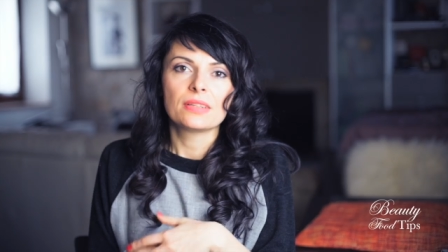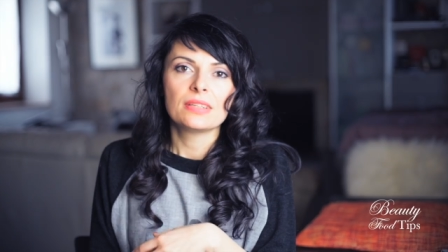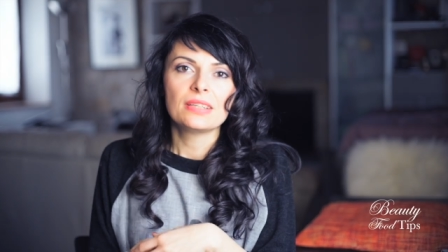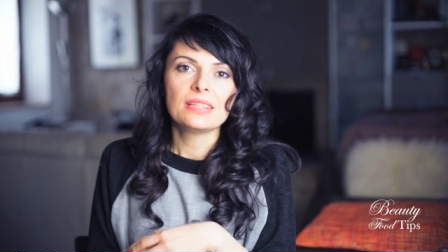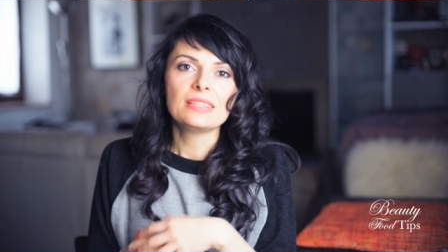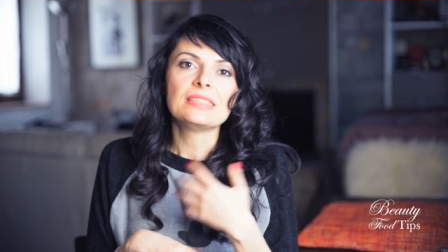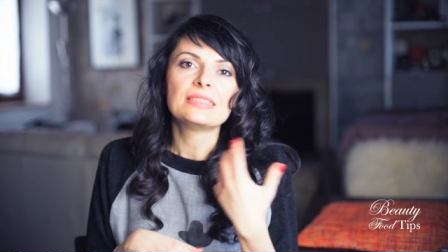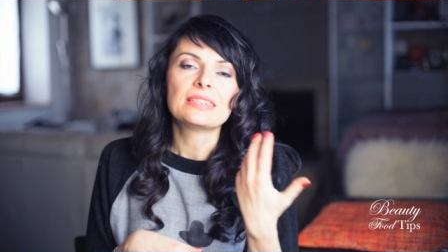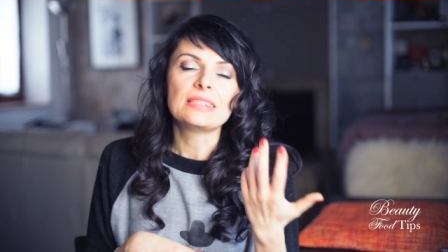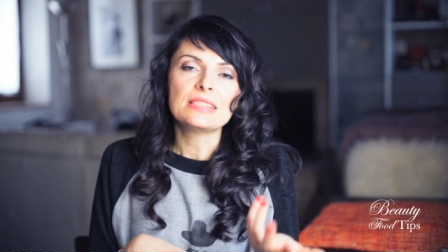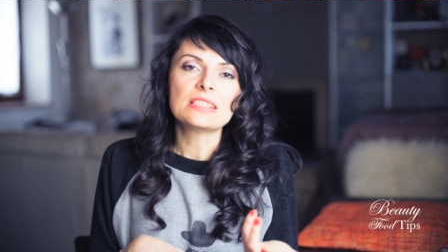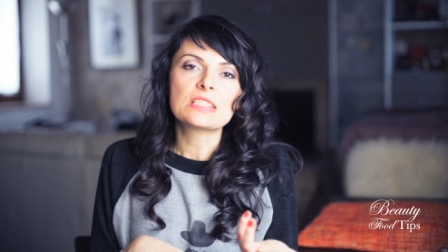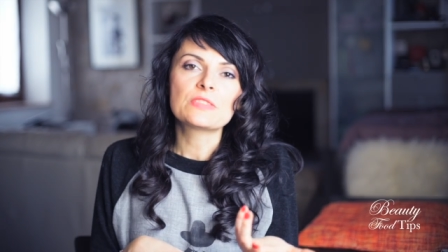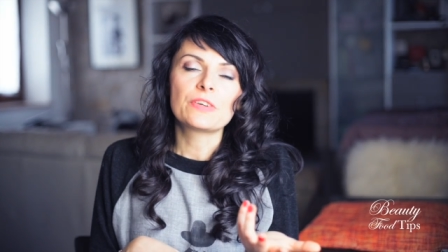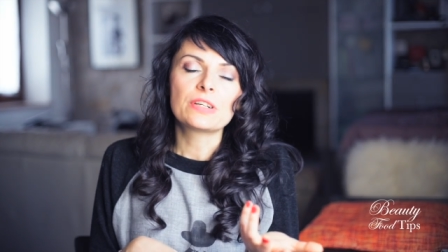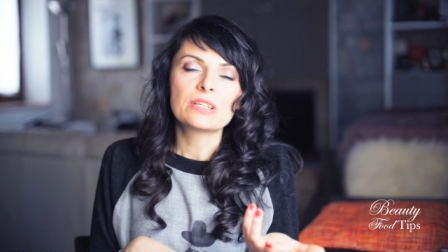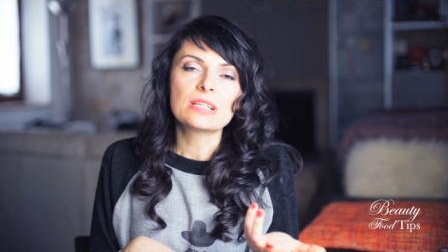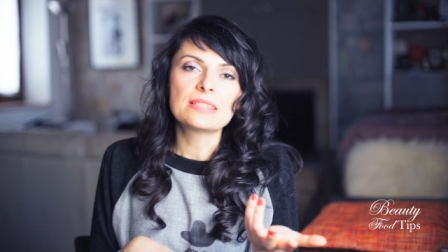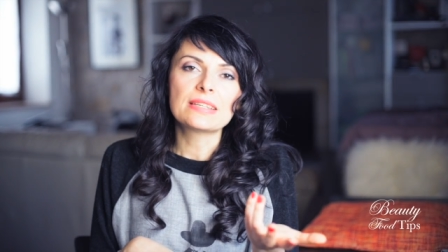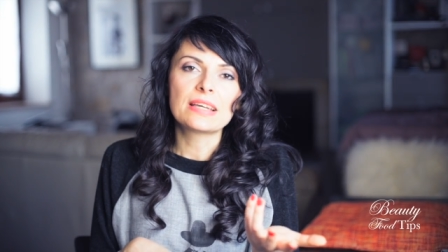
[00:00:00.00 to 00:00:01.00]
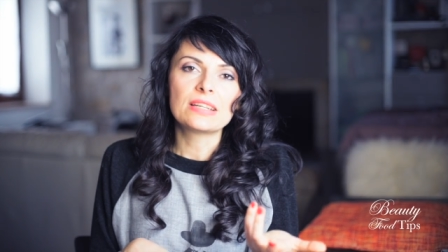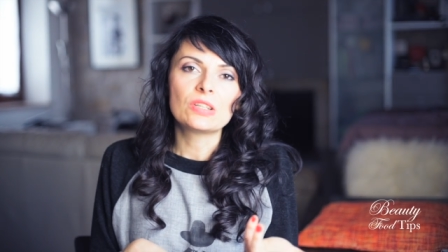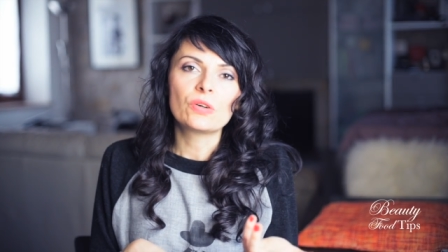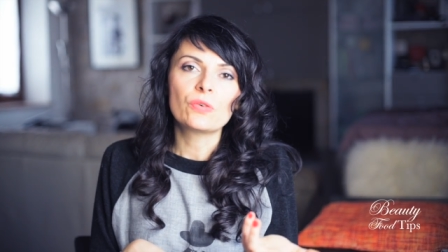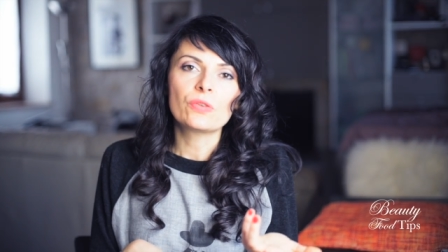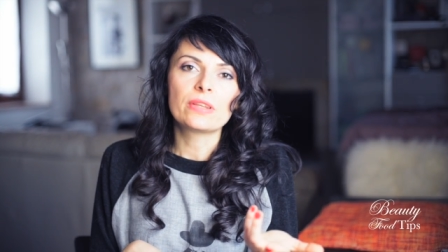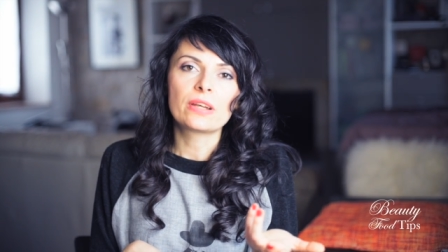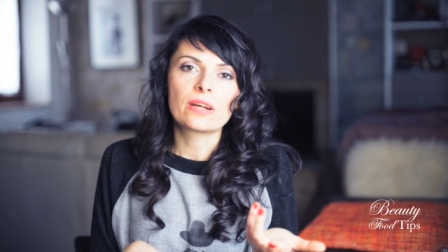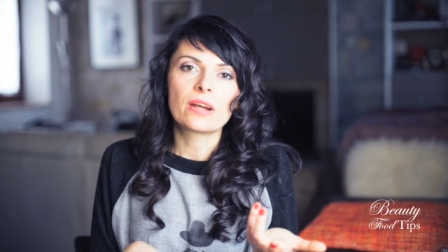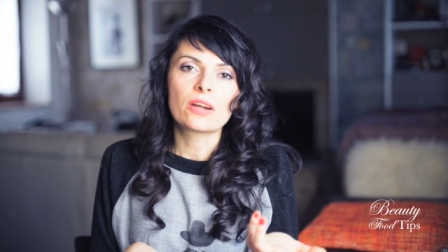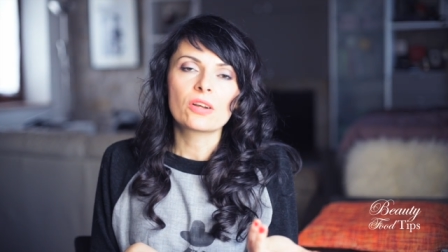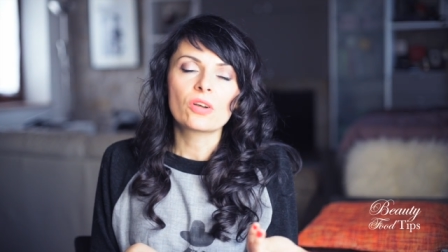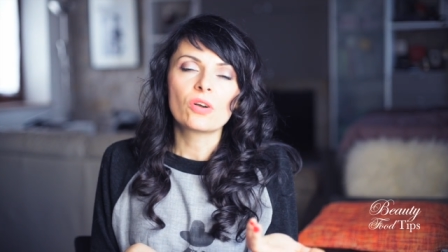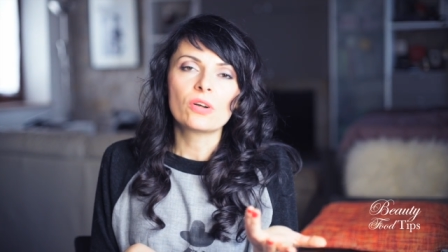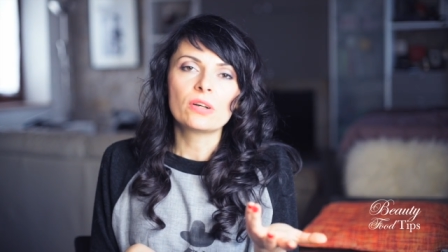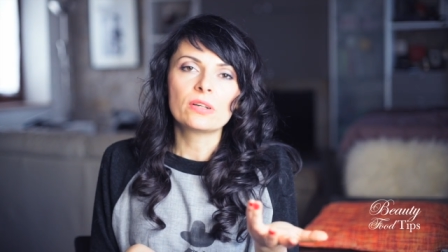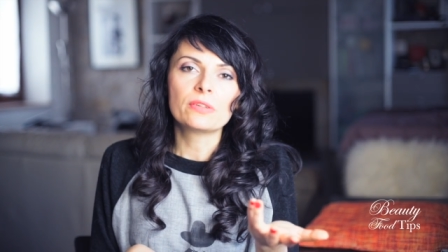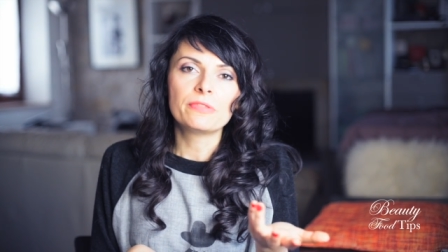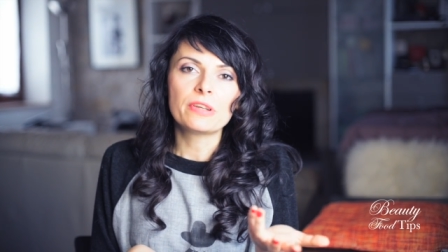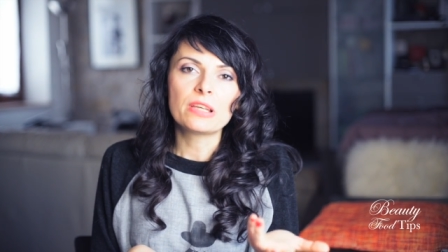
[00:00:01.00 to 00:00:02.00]
In Italy, as far as I know, there
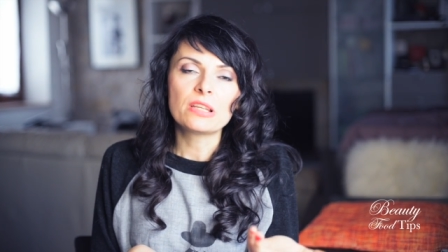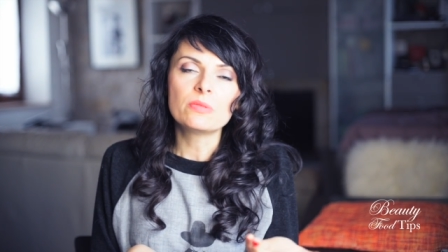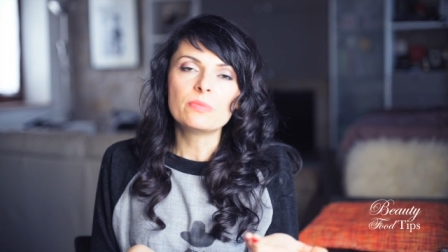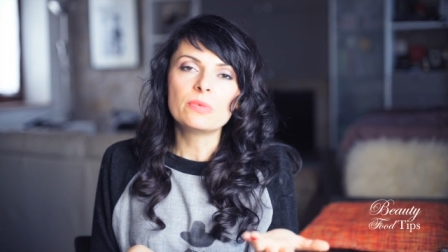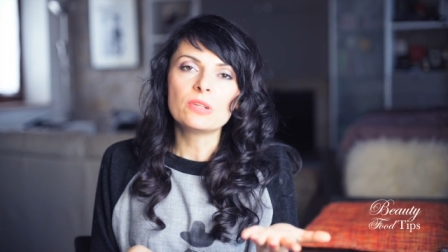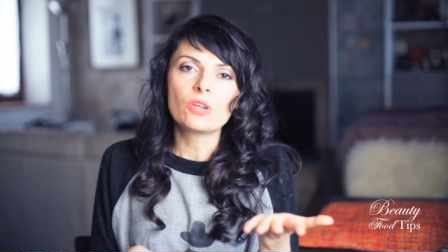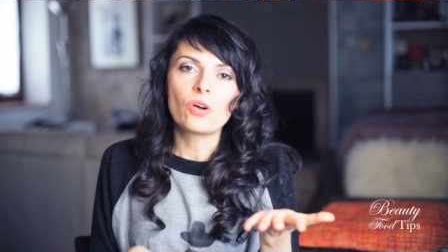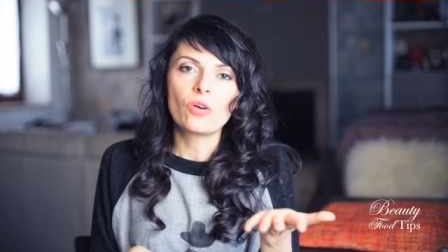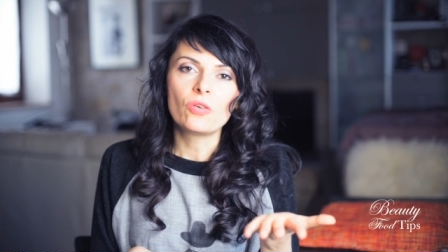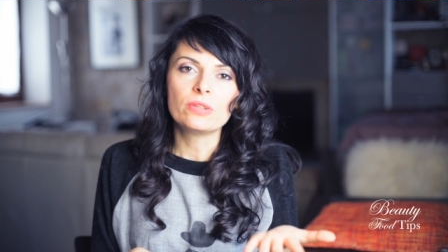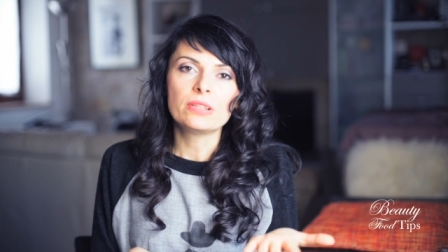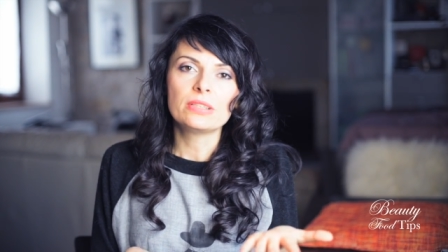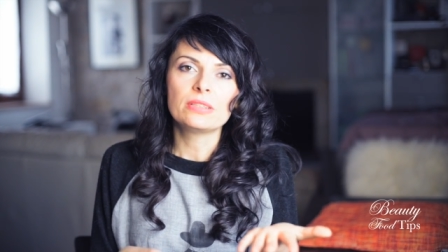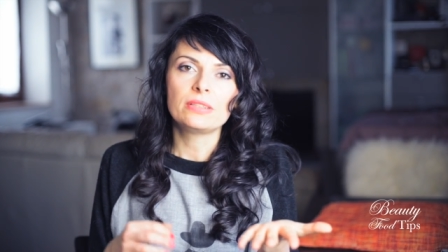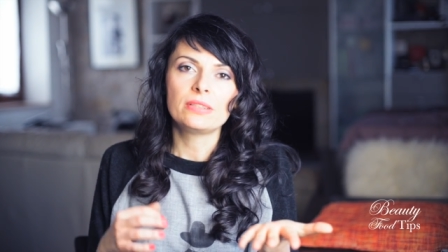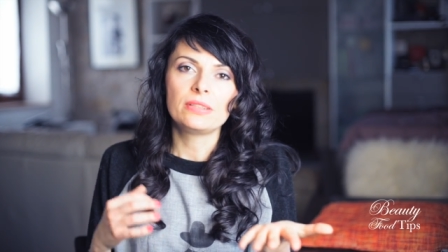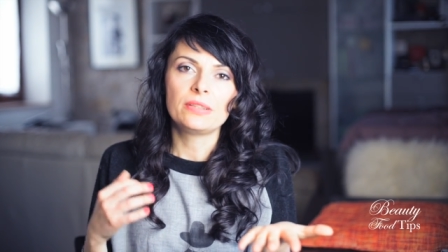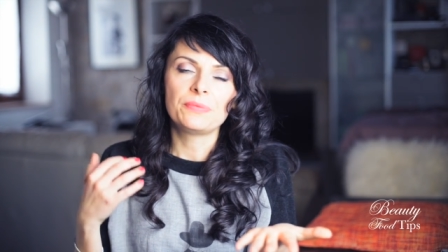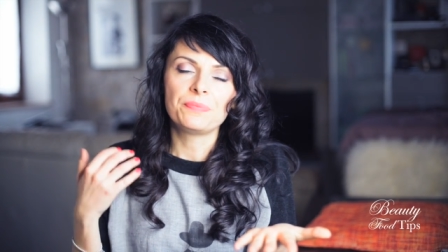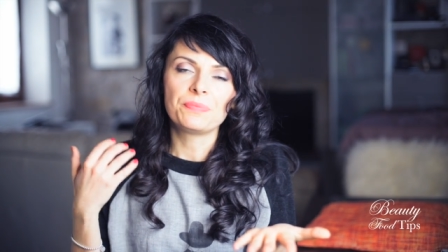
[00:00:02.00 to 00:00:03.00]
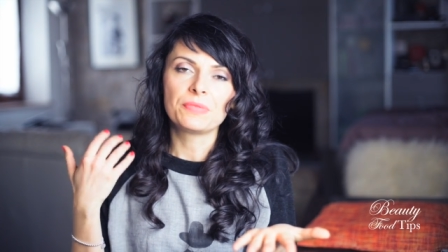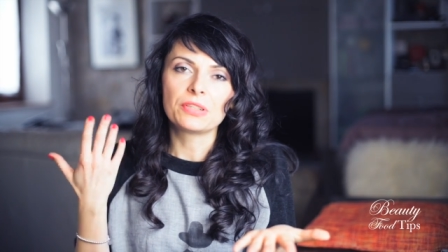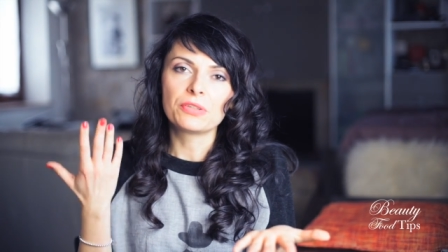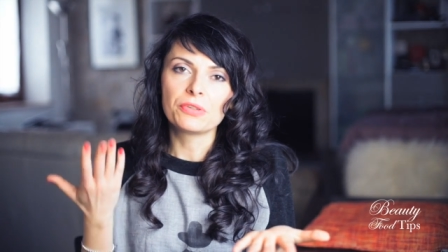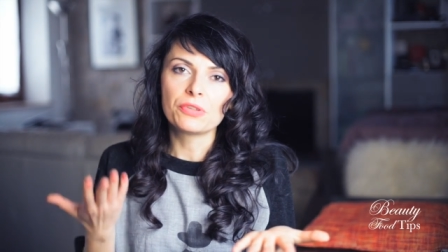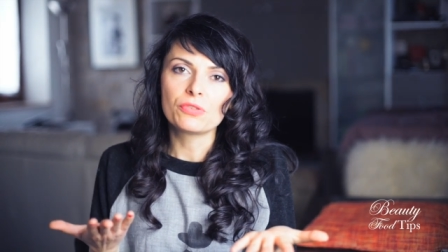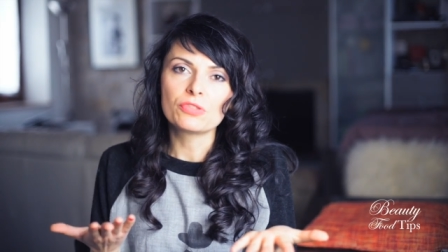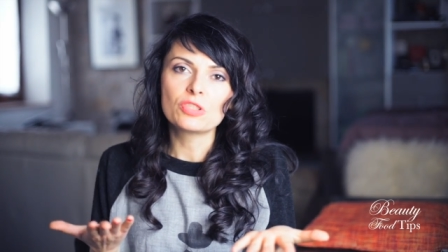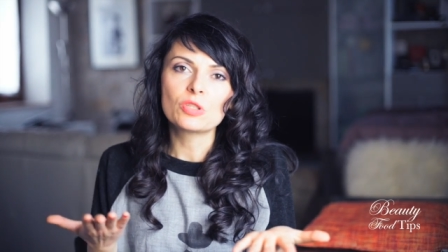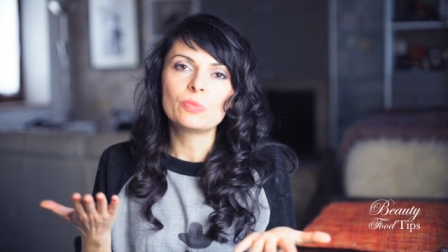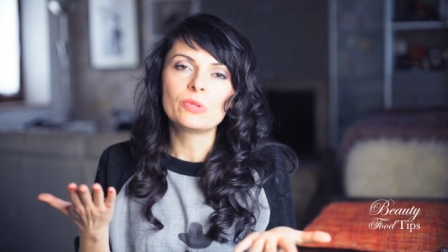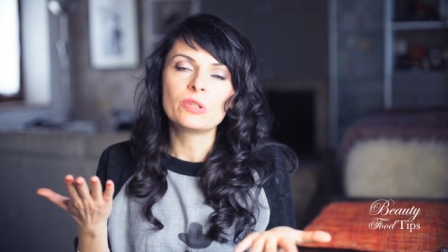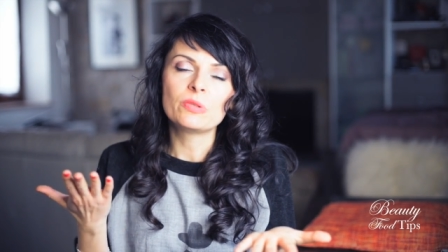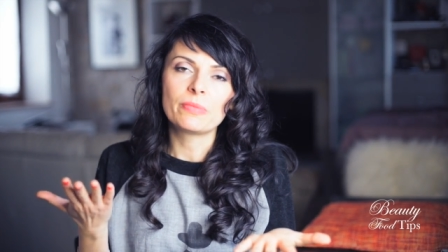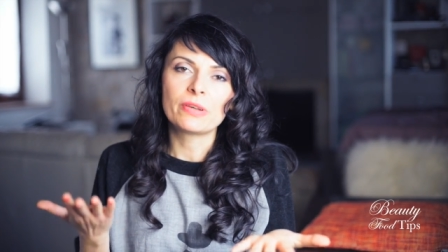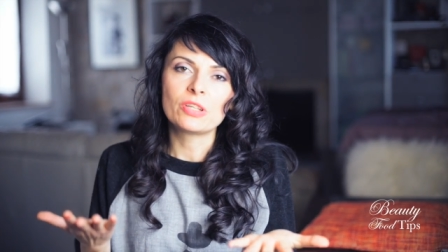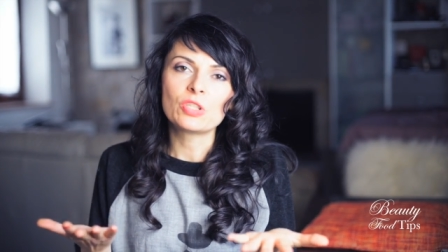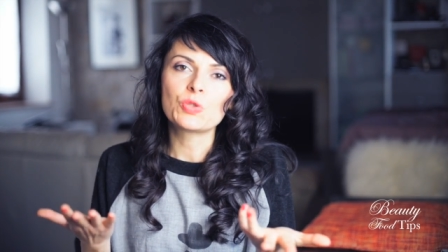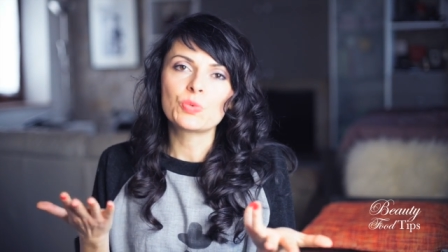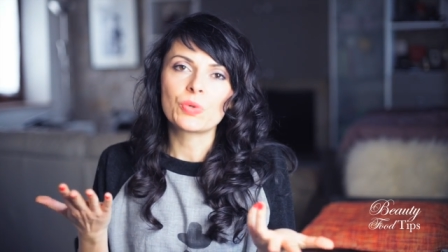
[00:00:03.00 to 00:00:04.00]
are available only the
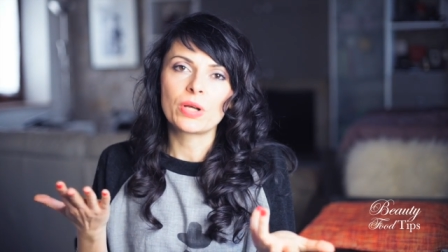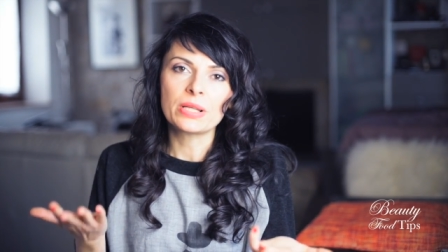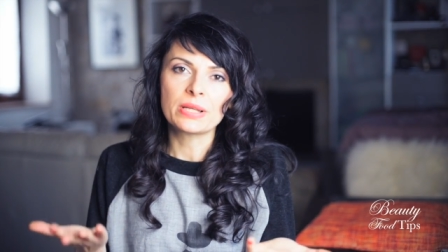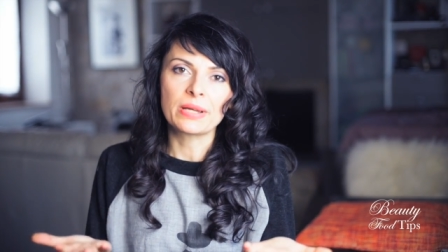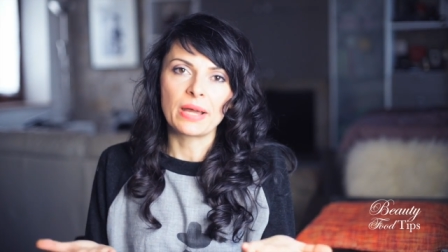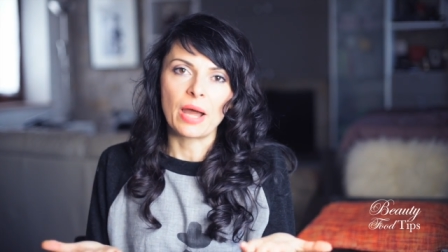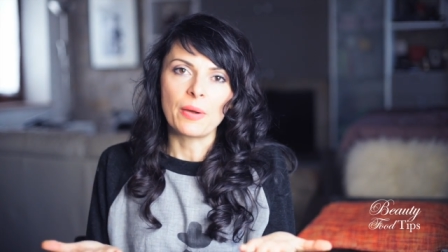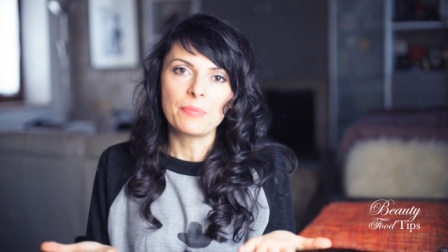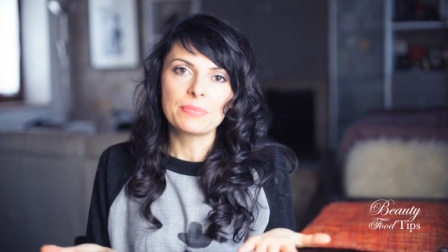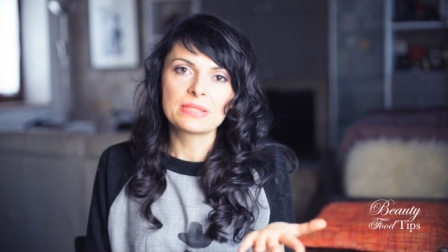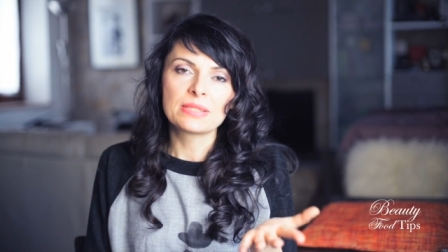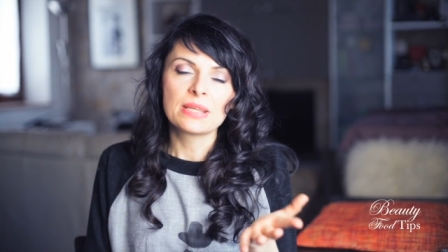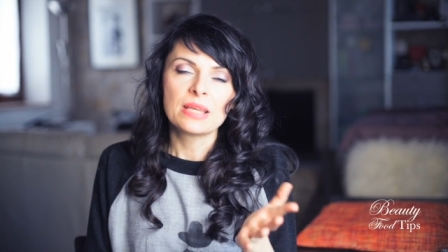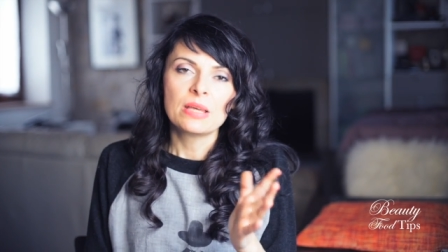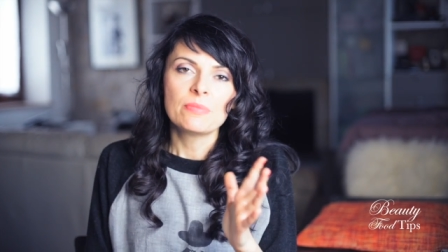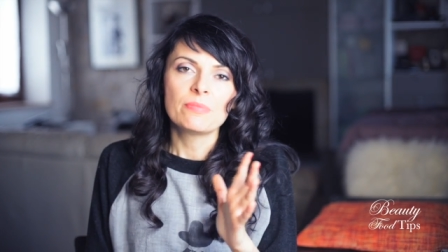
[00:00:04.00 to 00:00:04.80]
reusable menstrual cups,